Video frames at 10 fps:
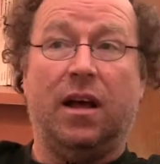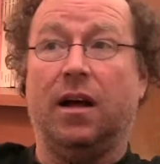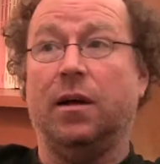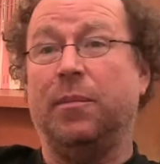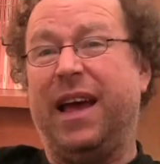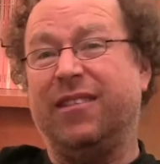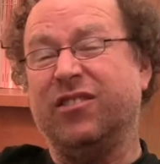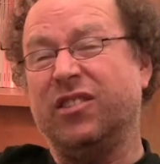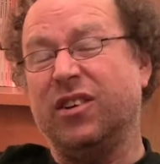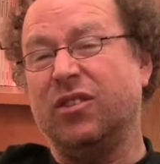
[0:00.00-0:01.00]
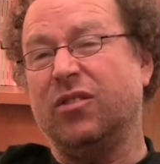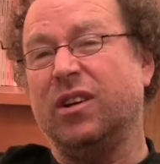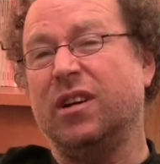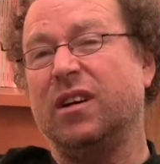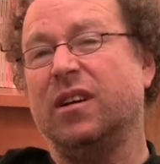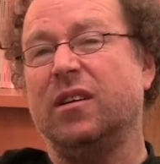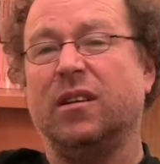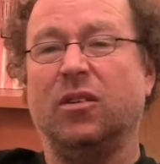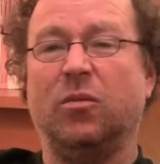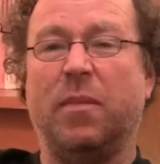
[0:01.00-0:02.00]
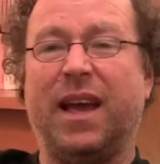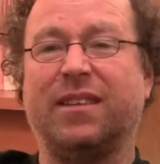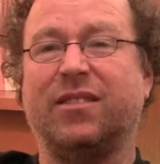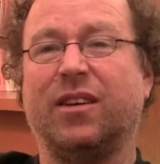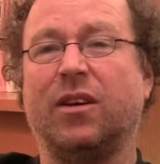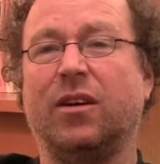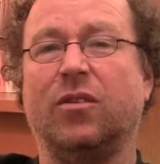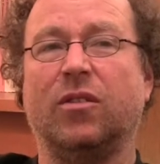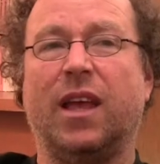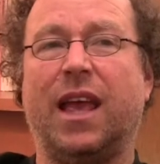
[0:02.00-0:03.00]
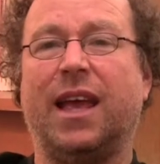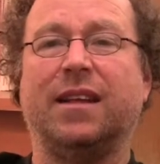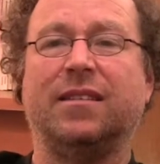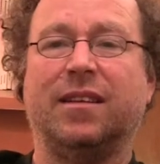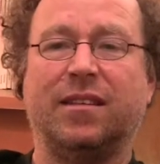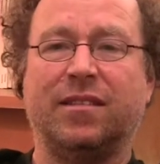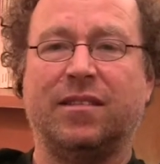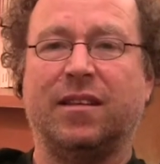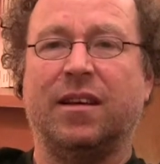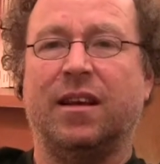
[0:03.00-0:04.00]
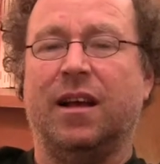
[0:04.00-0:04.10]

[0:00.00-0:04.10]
um, Arizona, New Mexico, Kansas,